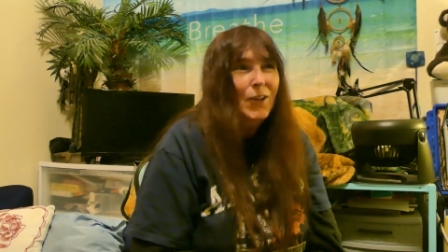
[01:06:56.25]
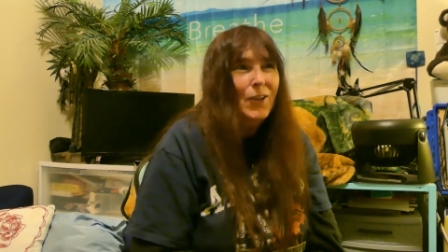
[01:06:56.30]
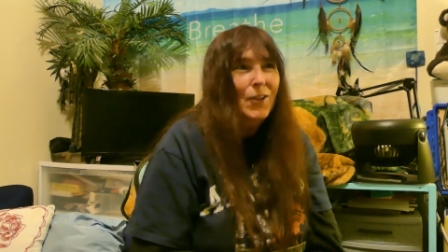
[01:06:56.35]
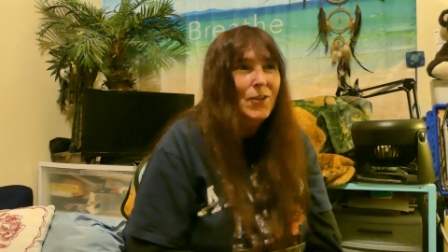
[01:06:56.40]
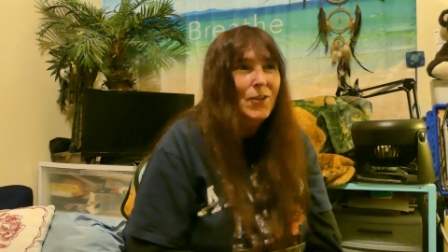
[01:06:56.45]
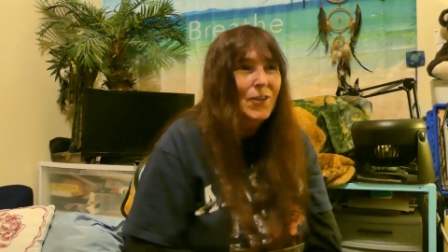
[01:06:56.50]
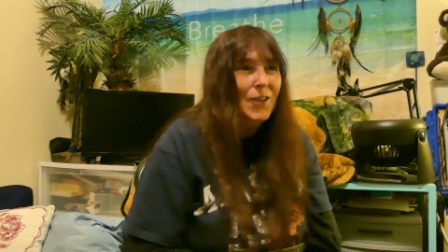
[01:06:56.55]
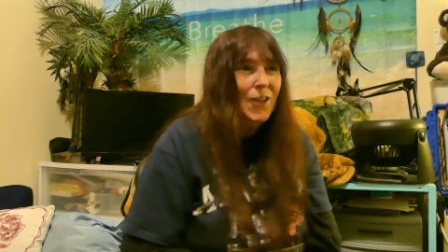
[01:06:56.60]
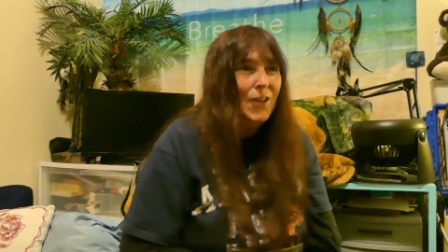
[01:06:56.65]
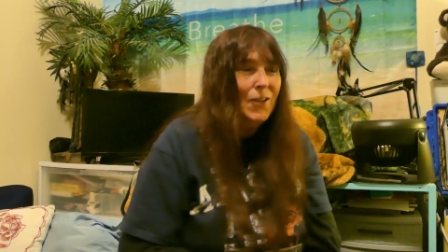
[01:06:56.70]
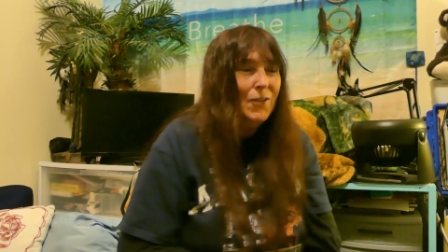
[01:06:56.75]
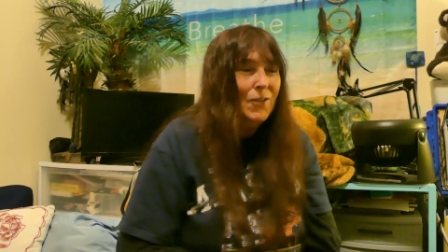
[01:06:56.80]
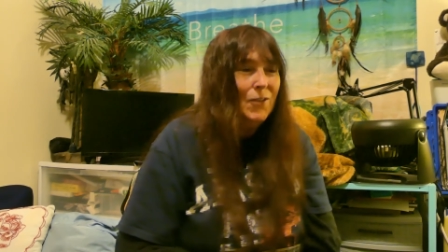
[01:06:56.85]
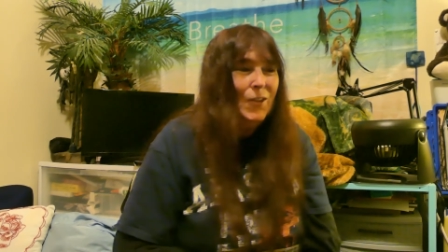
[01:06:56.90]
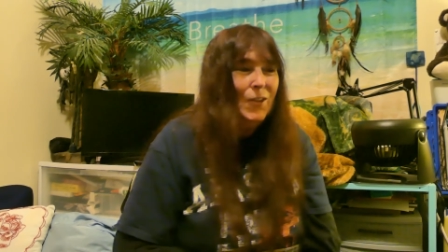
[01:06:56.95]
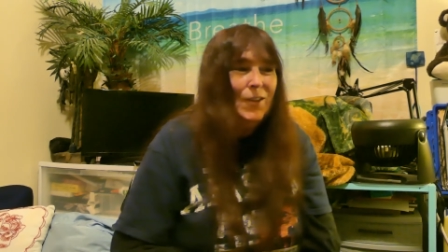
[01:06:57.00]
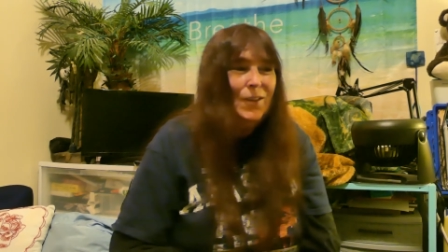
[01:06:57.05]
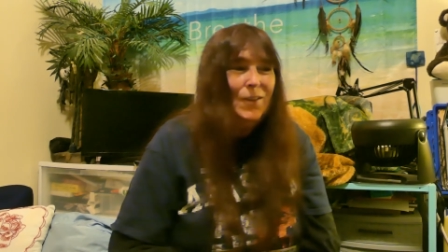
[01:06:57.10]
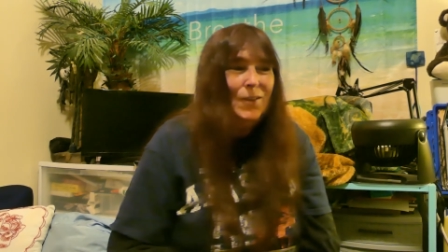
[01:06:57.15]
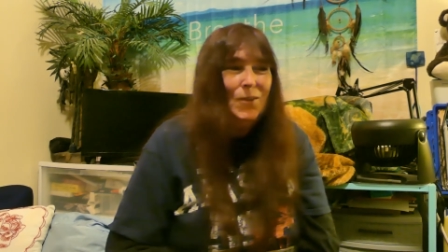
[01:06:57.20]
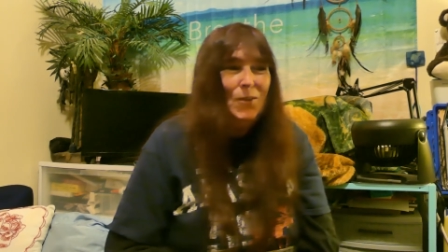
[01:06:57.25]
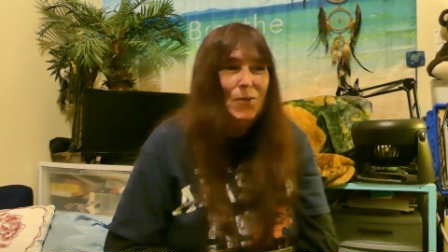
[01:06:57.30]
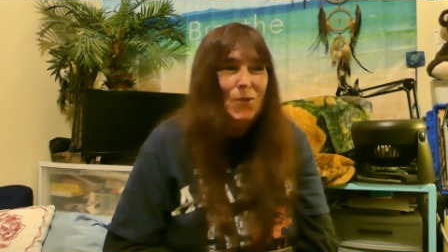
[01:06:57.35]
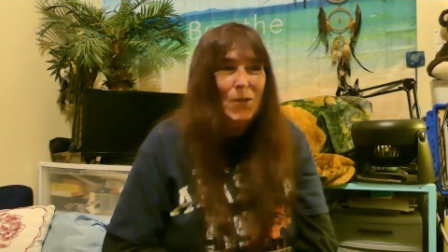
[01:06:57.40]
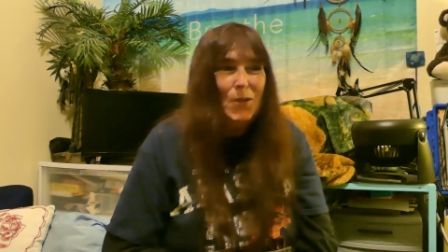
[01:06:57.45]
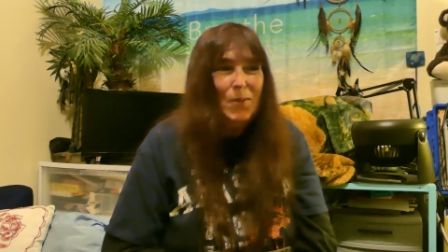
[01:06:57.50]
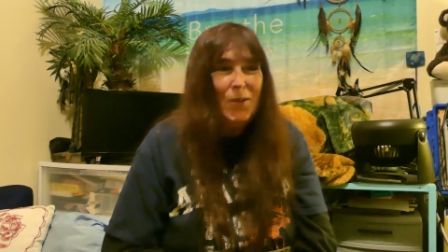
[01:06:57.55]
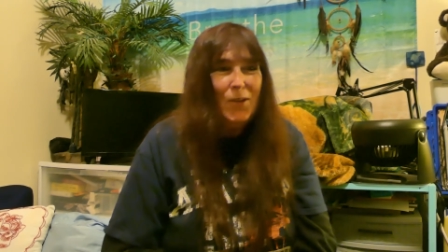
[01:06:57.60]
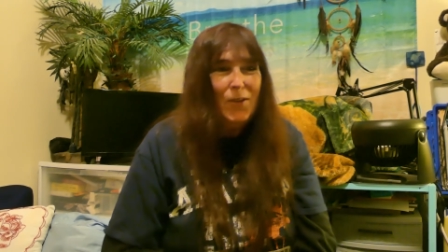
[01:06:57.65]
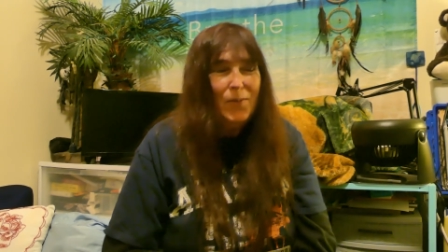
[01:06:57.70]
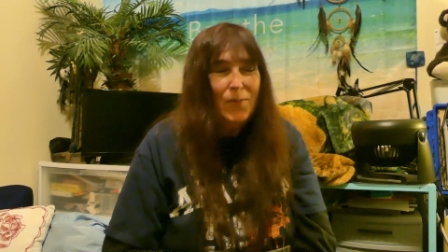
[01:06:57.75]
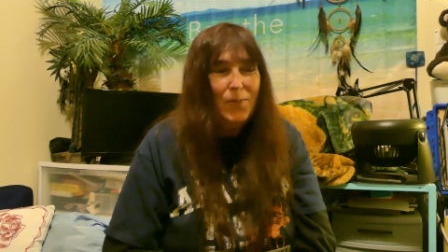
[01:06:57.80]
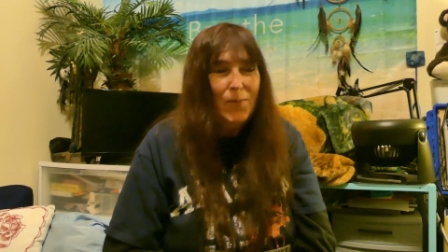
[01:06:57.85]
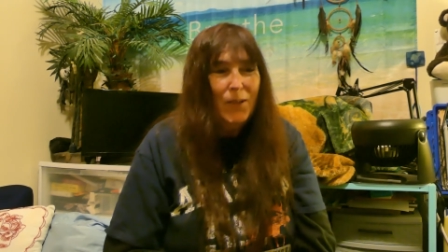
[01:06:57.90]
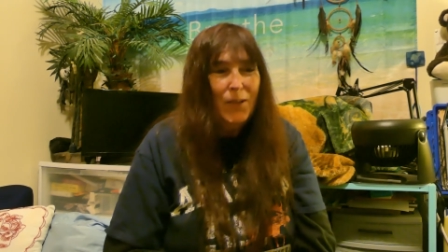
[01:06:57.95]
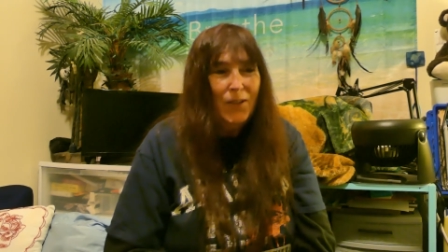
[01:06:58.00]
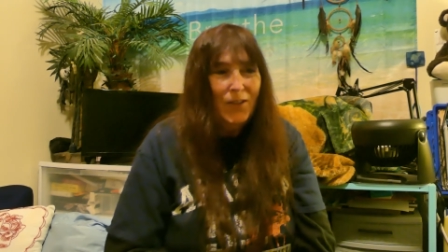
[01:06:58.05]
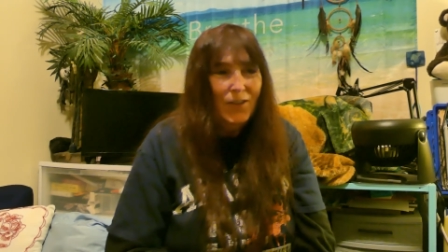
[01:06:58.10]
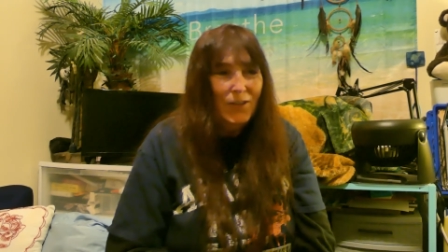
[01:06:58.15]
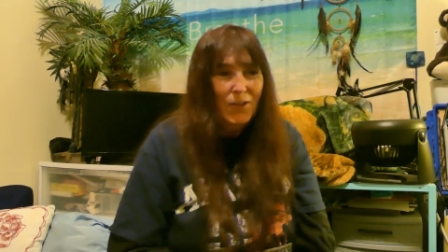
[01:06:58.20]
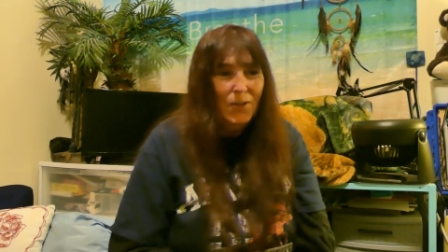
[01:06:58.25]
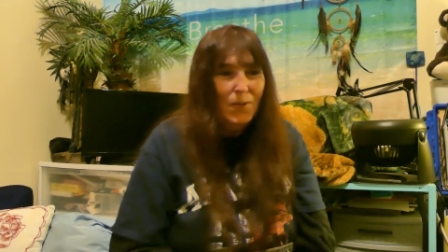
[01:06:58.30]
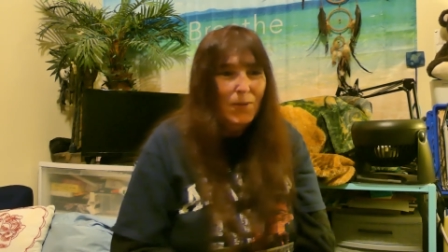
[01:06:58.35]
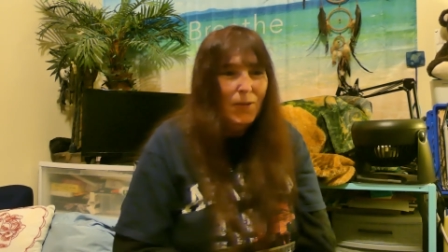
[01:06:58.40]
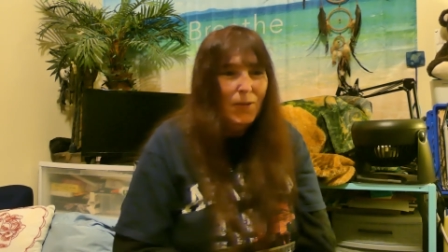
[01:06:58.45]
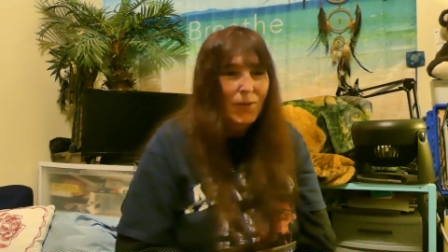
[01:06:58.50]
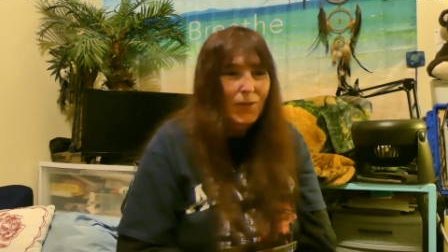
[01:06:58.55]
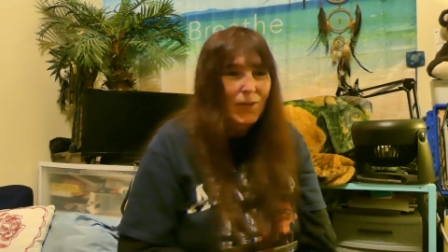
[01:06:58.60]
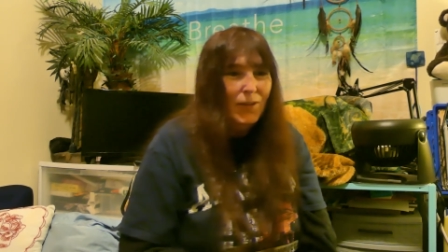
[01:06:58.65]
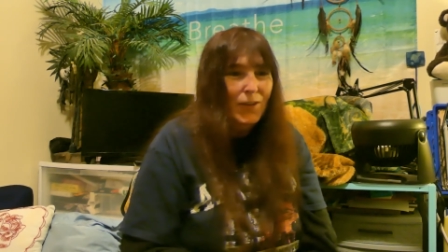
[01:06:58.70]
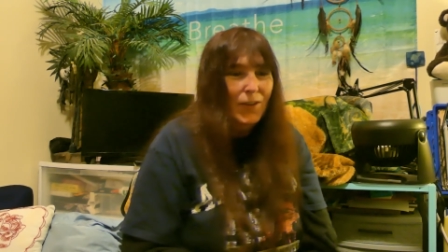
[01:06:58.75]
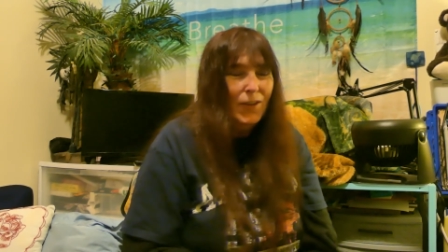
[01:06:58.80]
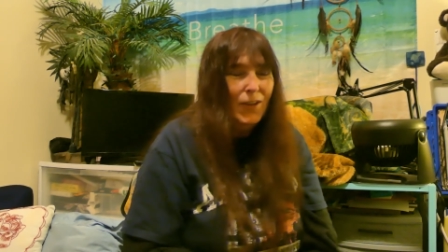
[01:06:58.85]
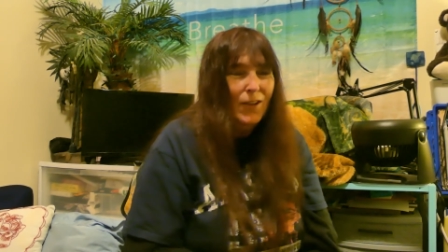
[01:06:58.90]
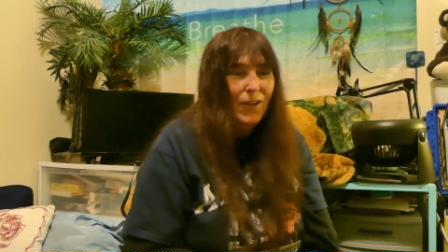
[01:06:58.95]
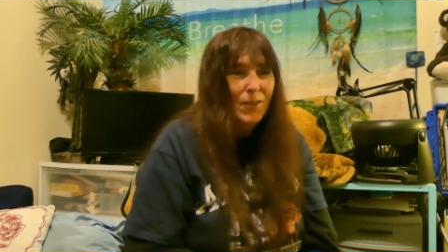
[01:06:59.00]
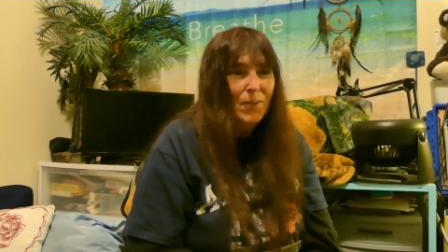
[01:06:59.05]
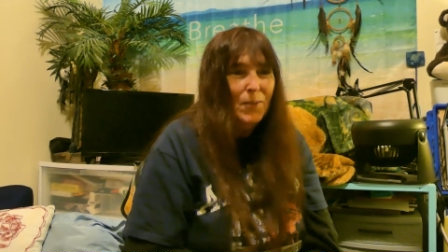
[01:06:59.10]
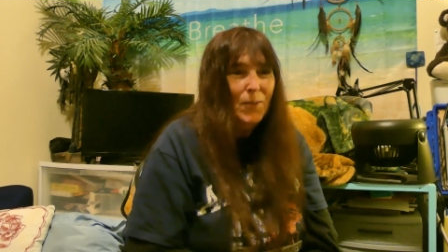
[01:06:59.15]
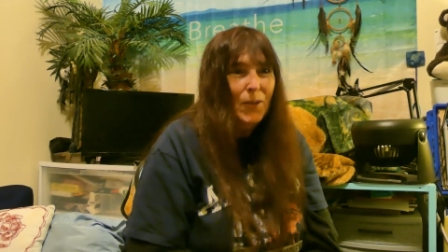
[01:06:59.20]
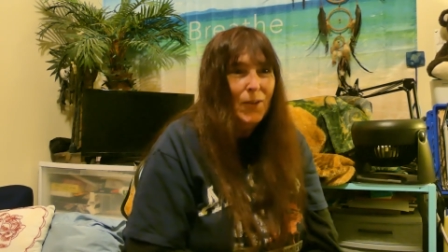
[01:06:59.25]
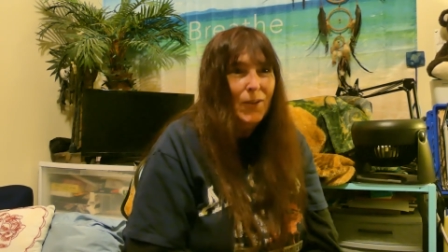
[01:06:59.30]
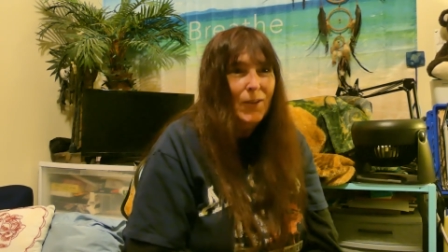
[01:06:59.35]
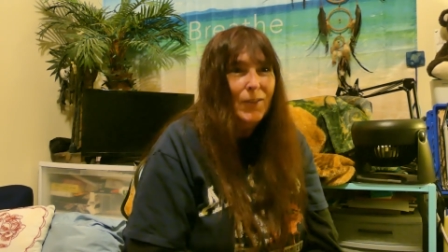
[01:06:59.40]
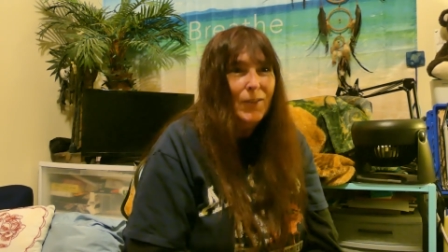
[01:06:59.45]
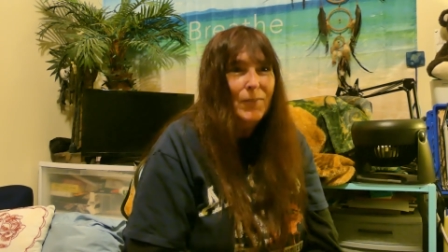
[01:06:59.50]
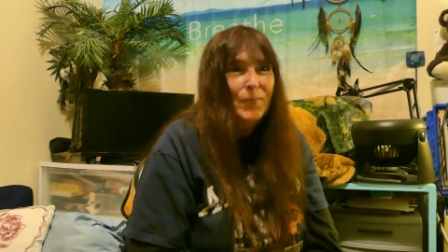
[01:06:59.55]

There's a kind of funny story about Mount Edgecumbe. I'll tell you guys about it.